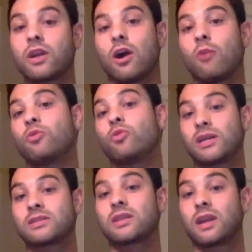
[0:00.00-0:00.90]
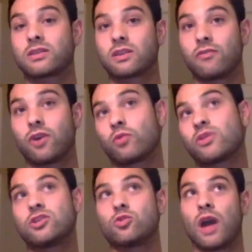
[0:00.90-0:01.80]
to help you get to the next level. I will
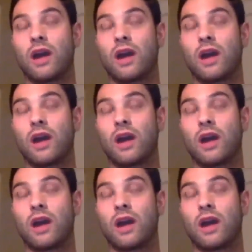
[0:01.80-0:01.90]
teach you